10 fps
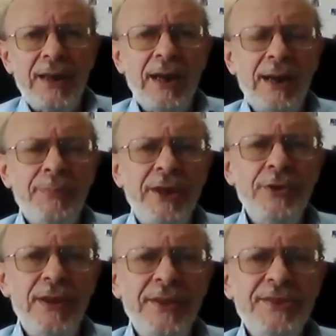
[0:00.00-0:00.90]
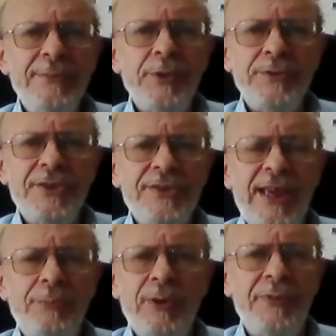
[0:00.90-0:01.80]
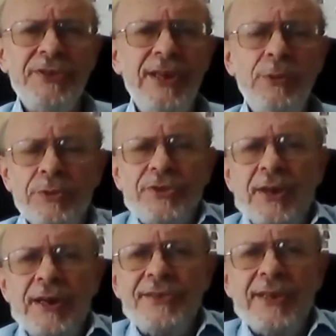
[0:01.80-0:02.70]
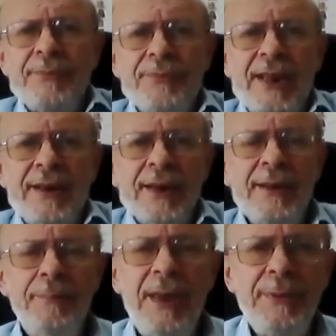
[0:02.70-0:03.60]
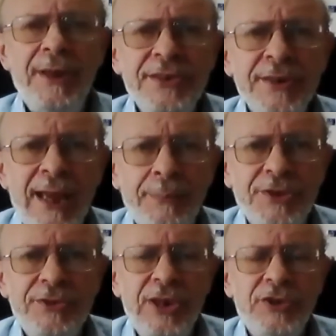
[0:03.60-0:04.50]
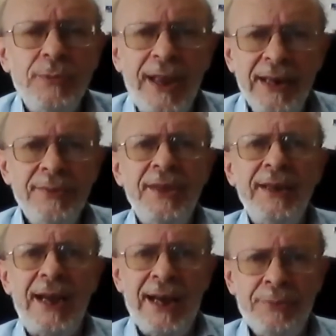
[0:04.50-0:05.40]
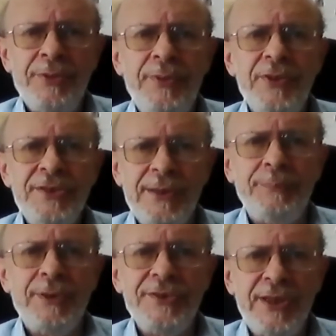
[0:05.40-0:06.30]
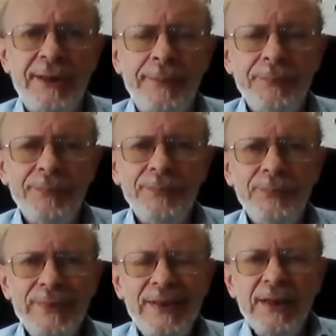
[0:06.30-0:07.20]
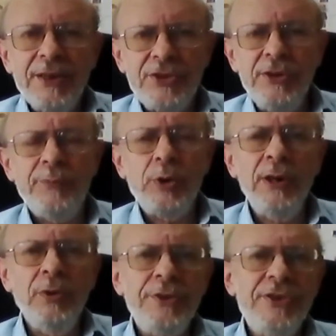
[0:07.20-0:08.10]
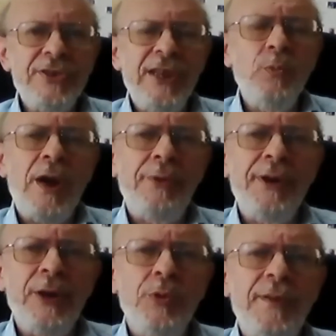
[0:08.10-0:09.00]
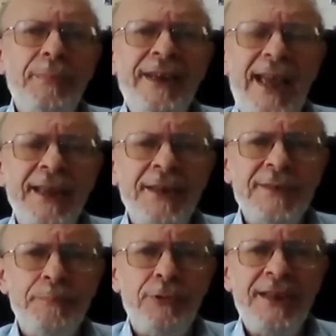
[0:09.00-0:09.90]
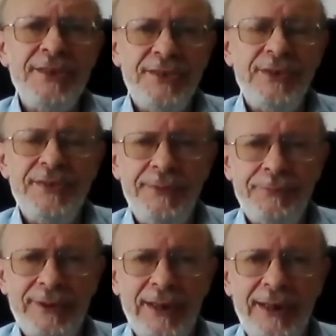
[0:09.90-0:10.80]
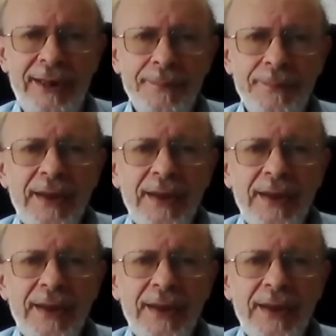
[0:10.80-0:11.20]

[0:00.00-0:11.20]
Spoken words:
Then it's difficult to say, well, if there's no alternative, then maybe it isn't coming to teach you anything other than the simplest thing. So you've got to look to see whether it could have been expressed differently.